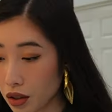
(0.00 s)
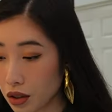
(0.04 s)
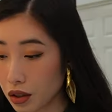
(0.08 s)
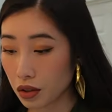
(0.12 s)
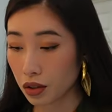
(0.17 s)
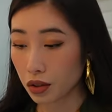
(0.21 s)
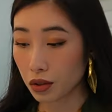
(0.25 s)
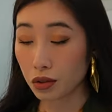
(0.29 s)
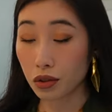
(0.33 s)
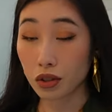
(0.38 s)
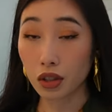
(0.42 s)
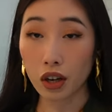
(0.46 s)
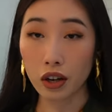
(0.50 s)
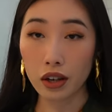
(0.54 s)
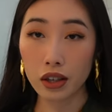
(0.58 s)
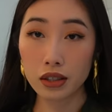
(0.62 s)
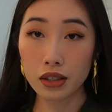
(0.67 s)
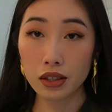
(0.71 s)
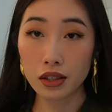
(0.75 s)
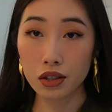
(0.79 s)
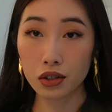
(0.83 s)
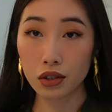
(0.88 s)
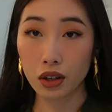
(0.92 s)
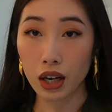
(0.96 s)
So Zara
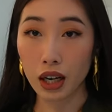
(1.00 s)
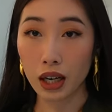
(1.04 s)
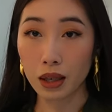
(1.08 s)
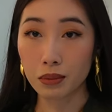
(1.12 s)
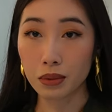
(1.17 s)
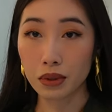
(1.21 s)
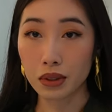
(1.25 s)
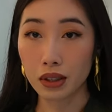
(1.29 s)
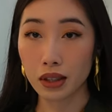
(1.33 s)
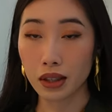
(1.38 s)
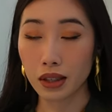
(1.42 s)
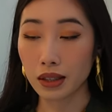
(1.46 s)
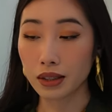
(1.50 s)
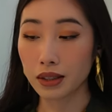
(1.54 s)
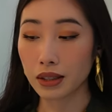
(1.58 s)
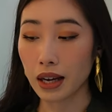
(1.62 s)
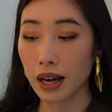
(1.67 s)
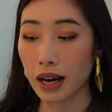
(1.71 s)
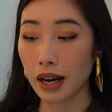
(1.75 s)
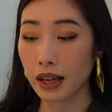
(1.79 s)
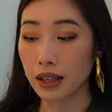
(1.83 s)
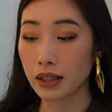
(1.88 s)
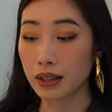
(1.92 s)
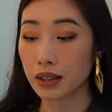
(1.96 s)
describes this
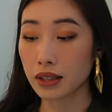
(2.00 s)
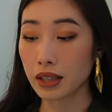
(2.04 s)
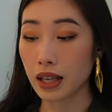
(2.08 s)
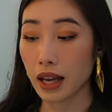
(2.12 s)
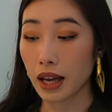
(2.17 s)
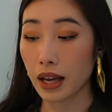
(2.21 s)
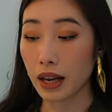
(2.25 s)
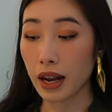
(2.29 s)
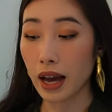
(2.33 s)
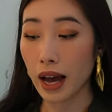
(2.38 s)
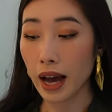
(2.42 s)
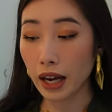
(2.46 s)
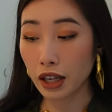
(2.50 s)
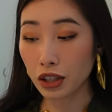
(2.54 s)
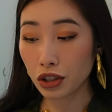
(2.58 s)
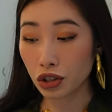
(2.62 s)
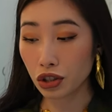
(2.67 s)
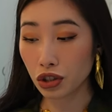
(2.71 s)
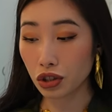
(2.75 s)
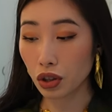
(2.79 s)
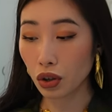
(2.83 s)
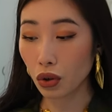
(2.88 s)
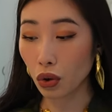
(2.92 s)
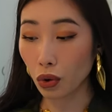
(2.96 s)
as an
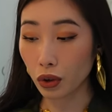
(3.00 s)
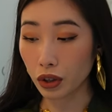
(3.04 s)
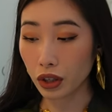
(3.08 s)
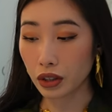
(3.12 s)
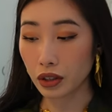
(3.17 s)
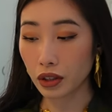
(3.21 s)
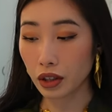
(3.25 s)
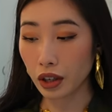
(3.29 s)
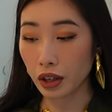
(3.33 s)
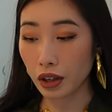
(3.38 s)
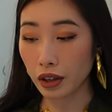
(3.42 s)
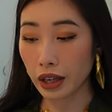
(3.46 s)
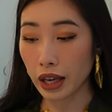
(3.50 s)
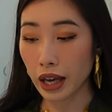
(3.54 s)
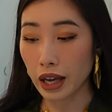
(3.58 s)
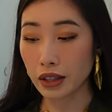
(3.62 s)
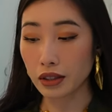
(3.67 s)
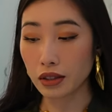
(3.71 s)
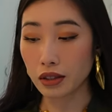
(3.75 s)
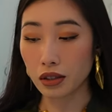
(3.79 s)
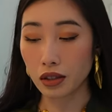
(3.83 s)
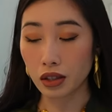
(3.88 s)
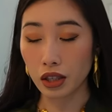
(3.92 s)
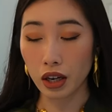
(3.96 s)
extraordinary
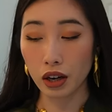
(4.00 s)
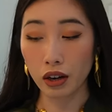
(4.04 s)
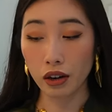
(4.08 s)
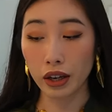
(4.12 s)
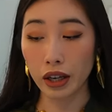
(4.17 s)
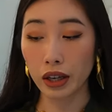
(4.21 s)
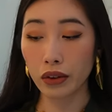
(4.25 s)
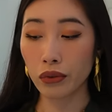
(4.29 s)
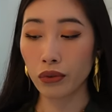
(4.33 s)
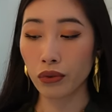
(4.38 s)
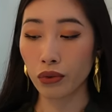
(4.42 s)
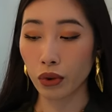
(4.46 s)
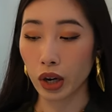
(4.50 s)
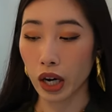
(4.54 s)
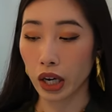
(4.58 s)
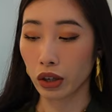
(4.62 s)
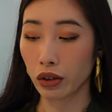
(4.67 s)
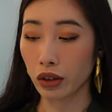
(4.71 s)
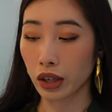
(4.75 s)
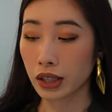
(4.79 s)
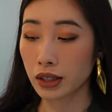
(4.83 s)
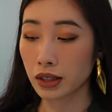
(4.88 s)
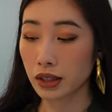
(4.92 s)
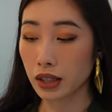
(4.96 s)
and daring
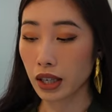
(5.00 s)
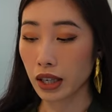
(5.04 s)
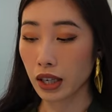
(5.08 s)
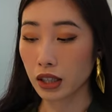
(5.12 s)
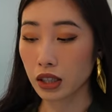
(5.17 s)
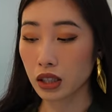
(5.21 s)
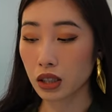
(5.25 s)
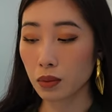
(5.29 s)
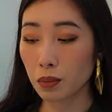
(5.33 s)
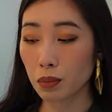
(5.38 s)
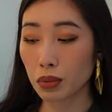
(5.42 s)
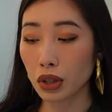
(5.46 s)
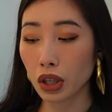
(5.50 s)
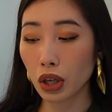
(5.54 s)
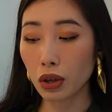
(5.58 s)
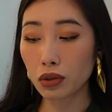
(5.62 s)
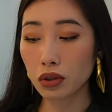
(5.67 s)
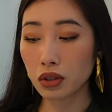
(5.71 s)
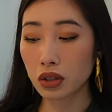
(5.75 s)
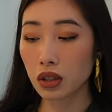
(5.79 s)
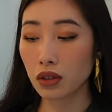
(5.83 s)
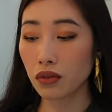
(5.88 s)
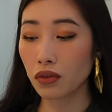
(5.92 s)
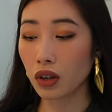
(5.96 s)
fragrance. An
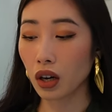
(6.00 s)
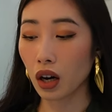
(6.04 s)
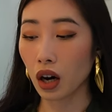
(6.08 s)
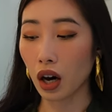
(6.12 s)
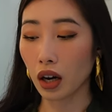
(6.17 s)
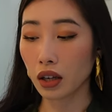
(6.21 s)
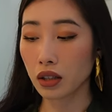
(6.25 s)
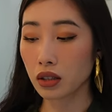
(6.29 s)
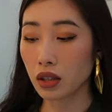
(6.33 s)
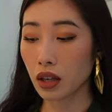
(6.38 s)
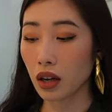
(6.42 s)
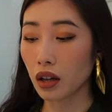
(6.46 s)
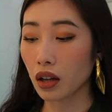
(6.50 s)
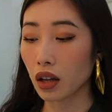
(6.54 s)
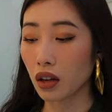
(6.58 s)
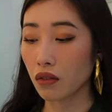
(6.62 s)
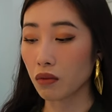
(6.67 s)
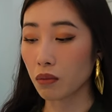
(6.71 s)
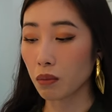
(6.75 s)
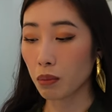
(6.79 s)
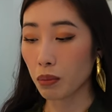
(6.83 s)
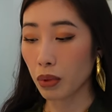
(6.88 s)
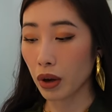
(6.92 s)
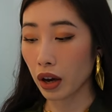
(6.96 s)
explosive cocktail of
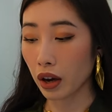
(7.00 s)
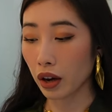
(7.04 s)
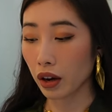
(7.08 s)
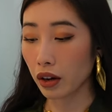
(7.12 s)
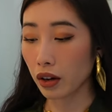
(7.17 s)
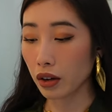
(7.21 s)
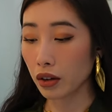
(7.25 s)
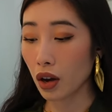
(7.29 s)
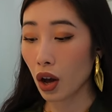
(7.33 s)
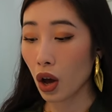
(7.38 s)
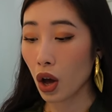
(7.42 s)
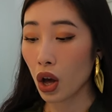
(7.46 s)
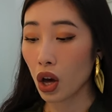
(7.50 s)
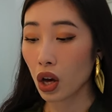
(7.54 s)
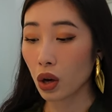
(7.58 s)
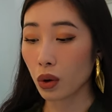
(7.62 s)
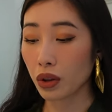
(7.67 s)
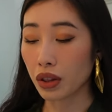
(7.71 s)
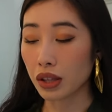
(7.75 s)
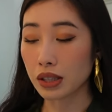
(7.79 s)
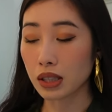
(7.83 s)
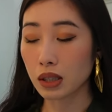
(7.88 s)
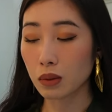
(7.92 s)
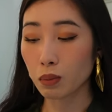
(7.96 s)
pear
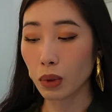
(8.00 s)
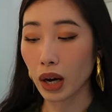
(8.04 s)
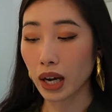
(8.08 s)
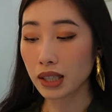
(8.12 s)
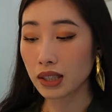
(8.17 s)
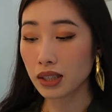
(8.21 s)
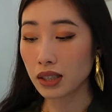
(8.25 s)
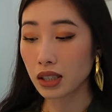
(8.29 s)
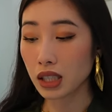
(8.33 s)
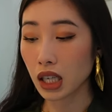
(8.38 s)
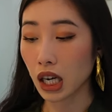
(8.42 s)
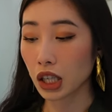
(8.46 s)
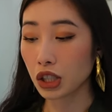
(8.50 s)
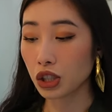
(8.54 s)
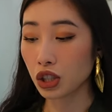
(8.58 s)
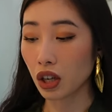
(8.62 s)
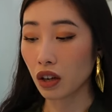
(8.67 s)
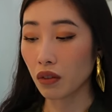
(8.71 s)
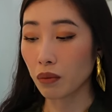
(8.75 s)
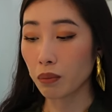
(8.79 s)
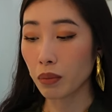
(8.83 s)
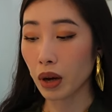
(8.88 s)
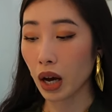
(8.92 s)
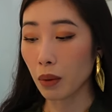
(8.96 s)
with a spiced touch
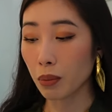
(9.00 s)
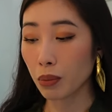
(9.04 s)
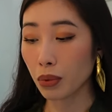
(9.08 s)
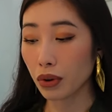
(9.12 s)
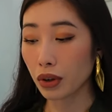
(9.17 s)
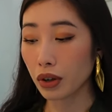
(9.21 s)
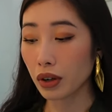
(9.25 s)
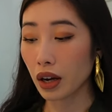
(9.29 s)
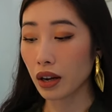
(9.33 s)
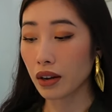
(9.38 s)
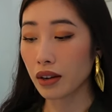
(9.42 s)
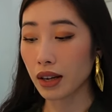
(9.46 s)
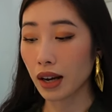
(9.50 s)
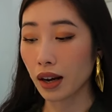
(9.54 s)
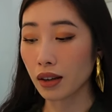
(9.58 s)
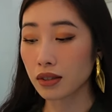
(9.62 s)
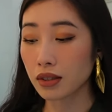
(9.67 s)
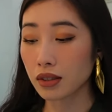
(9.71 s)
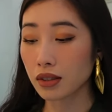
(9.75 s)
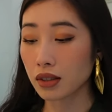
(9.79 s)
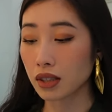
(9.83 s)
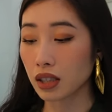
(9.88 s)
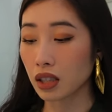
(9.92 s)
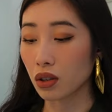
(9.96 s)
of pepper
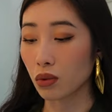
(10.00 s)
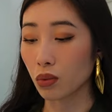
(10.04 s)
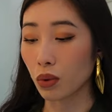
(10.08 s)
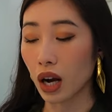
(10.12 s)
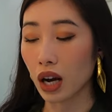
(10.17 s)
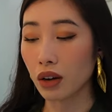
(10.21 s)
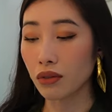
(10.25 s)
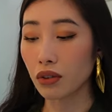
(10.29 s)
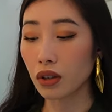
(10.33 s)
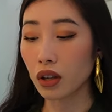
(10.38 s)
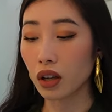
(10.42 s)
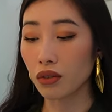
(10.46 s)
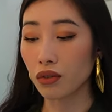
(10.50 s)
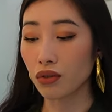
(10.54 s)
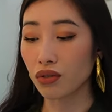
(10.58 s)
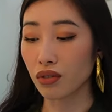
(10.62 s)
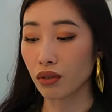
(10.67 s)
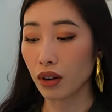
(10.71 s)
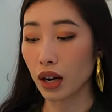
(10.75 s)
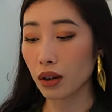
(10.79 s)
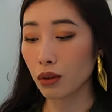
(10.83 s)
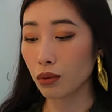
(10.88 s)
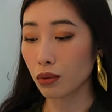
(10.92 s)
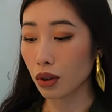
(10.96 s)
announces the arrival of
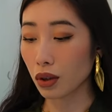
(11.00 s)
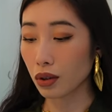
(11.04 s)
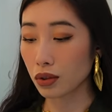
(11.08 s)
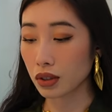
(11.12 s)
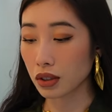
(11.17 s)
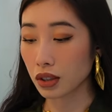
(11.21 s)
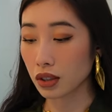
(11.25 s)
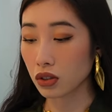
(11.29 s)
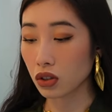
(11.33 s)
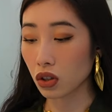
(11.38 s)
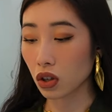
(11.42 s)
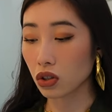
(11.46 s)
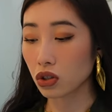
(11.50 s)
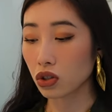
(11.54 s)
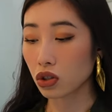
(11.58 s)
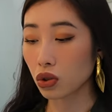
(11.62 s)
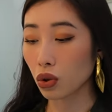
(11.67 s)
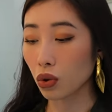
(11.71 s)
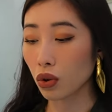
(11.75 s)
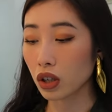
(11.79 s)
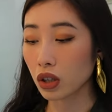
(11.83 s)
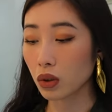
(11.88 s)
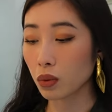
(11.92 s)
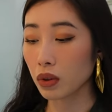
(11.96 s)
red roses
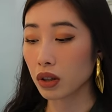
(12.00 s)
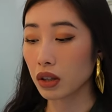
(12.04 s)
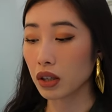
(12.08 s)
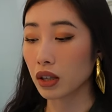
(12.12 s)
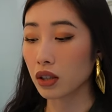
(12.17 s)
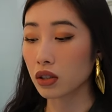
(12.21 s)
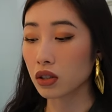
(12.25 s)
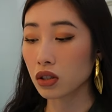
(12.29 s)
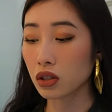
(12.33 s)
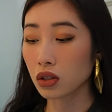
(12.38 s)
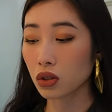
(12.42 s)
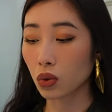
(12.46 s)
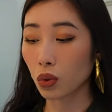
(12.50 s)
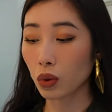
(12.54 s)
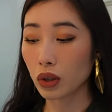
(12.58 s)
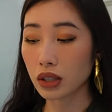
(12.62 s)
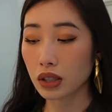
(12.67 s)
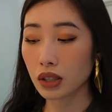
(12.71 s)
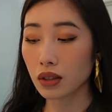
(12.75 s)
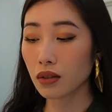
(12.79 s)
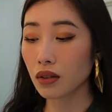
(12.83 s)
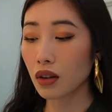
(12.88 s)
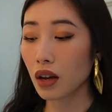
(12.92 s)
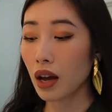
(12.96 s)
adorned with the
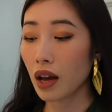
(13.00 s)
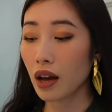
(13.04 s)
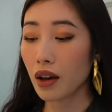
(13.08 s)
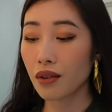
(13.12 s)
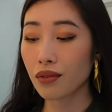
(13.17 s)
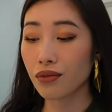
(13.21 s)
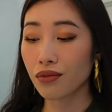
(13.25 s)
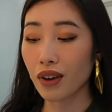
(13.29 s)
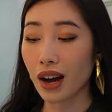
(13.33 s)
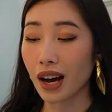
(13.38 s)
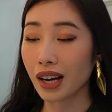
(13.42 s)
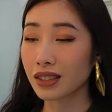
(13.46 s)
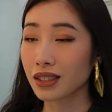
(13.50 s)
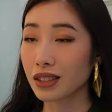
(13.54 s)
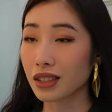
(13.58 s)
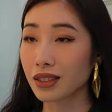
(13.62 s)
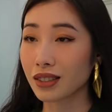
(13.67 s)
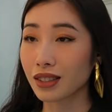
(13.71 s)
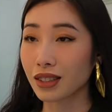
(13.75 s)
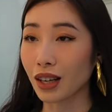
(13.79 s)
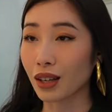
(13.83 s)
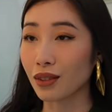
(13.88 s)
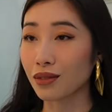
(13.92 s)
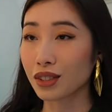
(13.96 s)
exquisite
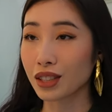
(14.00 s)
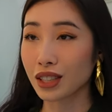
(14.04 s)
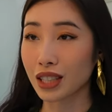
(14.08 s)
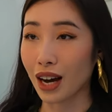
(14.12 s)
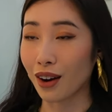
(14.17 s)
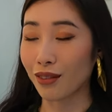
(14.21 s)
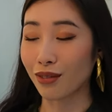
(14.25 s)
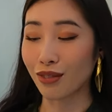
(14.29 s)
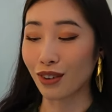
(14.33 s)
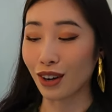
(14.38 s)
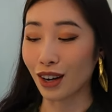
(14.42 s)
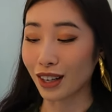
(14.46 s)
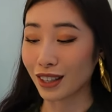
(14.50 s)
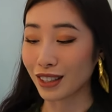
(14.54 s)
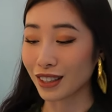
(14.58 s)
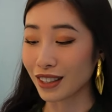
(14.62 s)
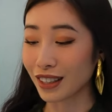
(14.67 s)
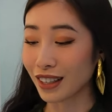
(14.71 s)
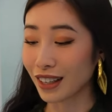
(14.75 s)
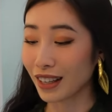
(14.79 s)
facets of saffron.